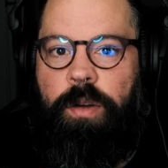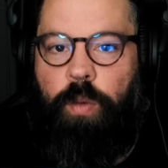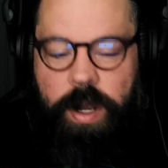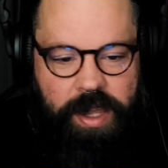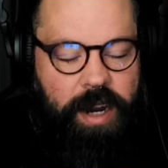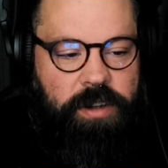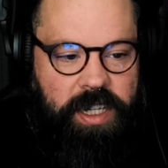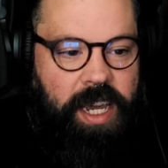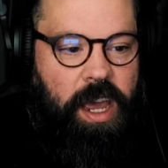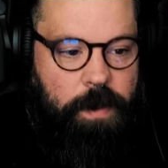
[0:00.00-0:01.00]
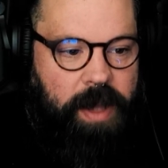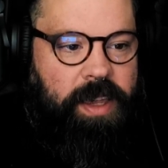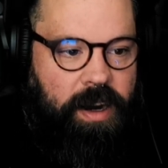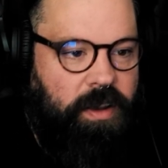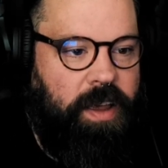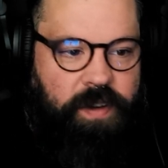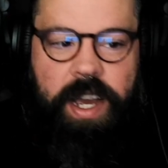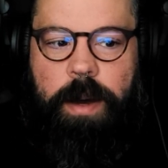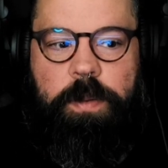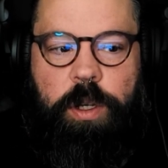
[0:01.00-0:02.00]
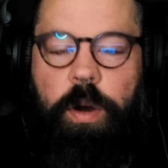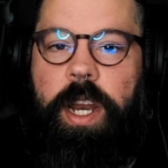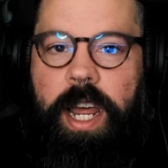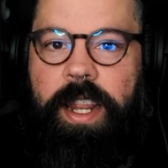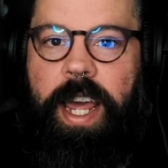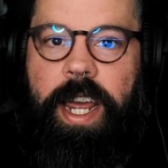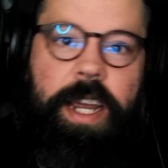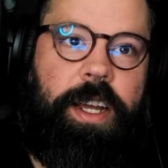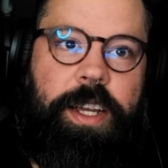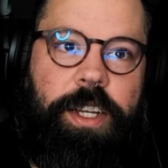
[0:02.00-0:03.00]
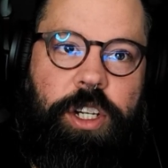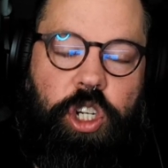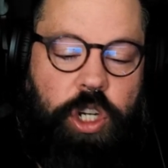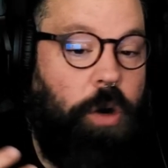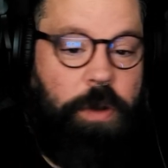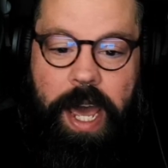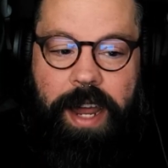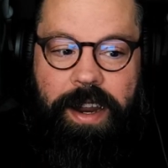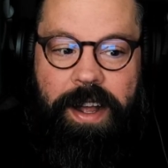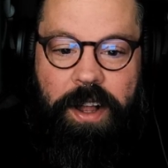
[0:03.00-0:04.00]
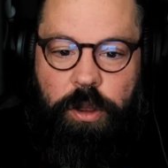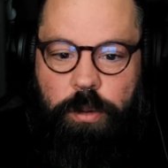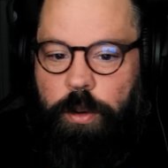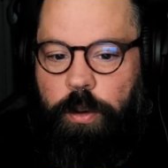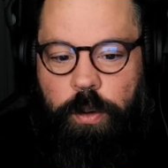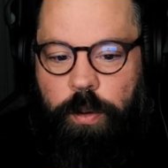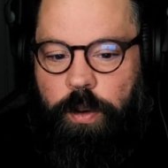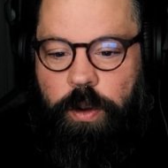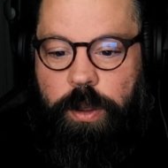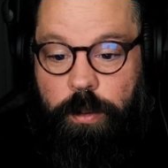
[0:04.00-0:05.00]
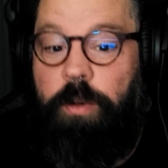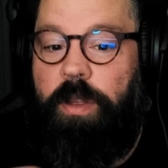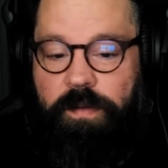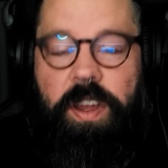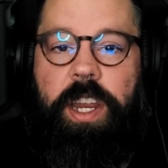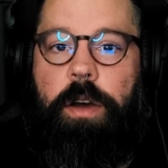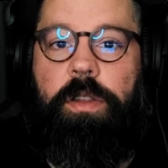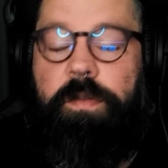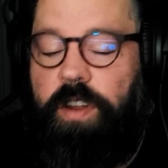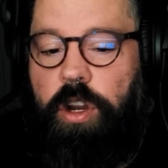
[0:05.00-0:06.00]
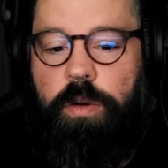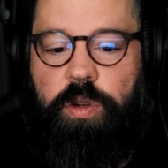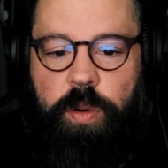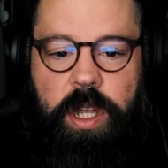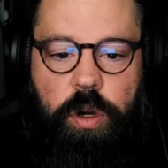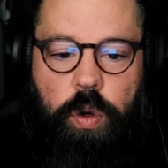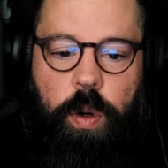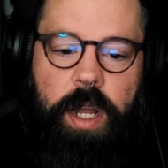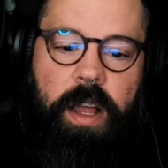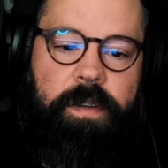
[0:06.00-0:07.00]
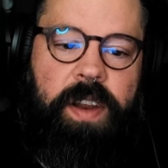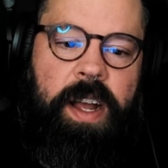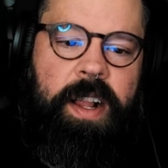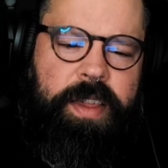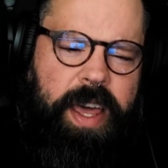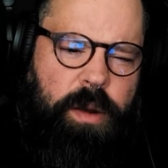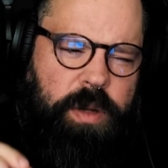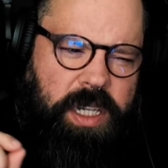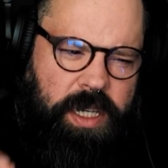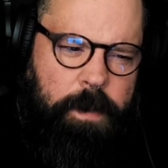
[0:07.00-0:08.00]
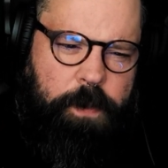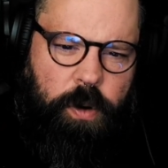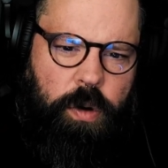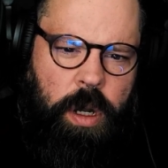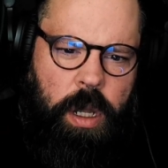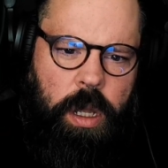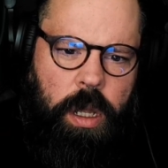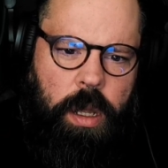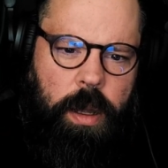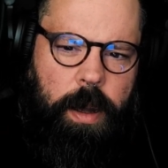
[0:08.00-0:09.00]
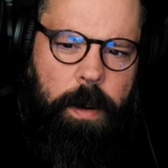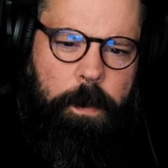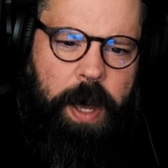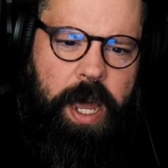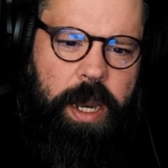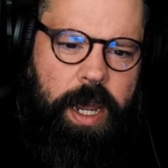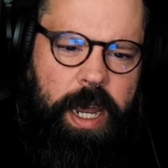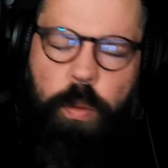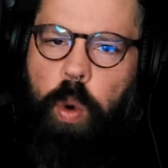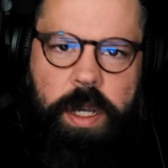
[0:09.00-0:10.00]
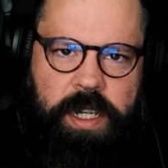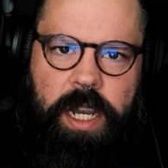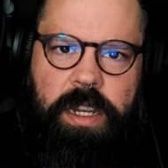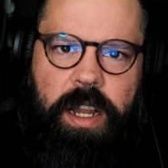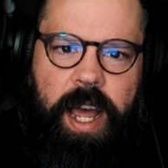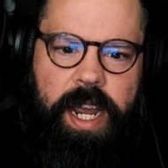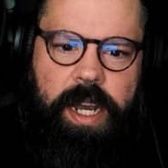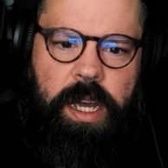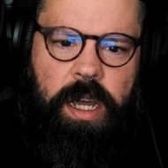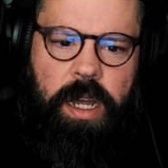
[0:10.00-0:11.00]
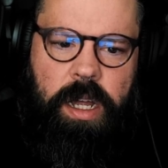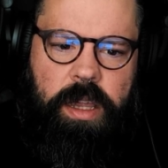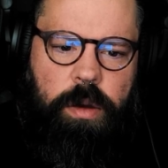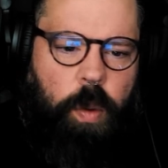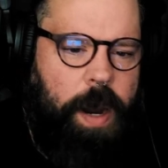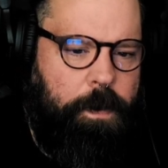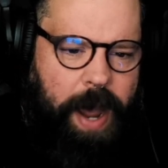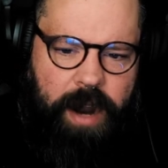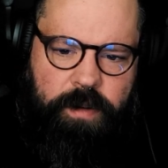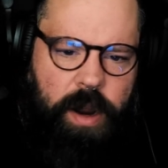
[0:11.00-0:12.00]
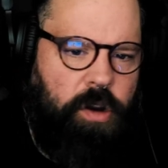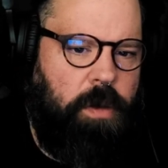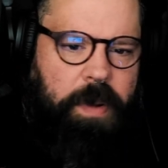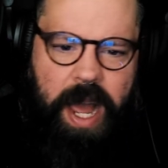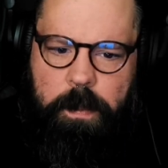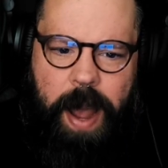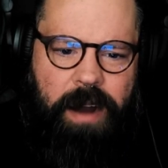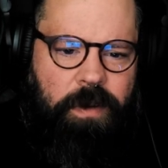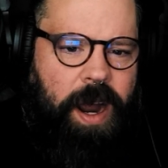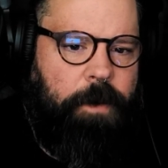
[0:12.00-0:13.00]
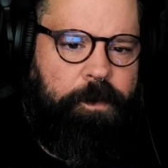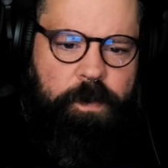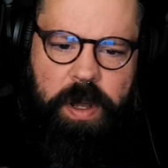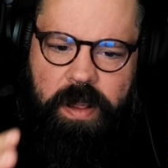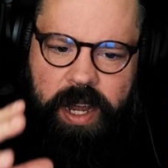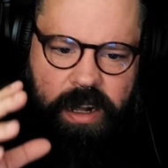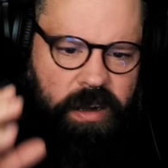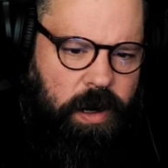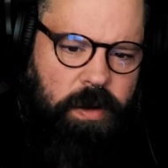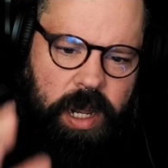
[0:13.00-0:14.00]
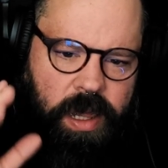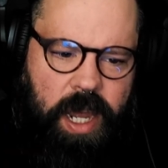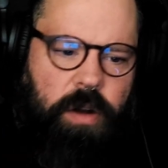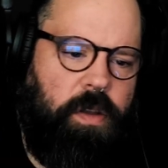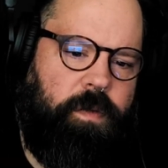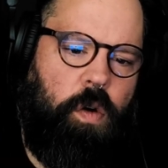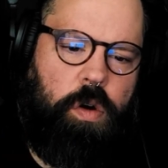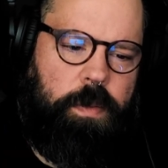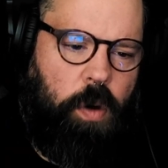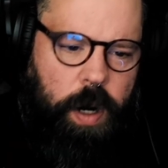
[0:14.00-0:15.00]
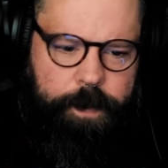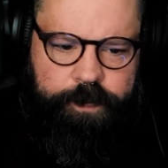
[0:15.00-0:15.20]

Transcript: what they are singing about, they are living up to it, and they showed that through through the video. The video is really cool. I loved that it was simple, but it wasn't like the white background or the black background, but like clearly they are the focal point.